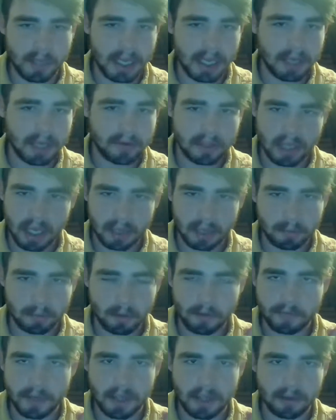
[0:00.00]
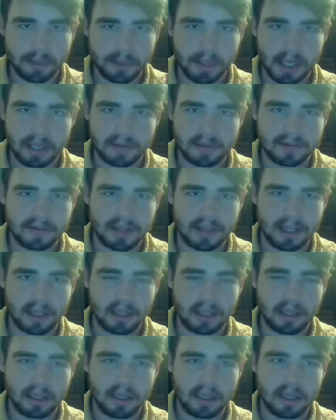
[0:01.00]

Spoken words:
I have a lot of profound thoughts that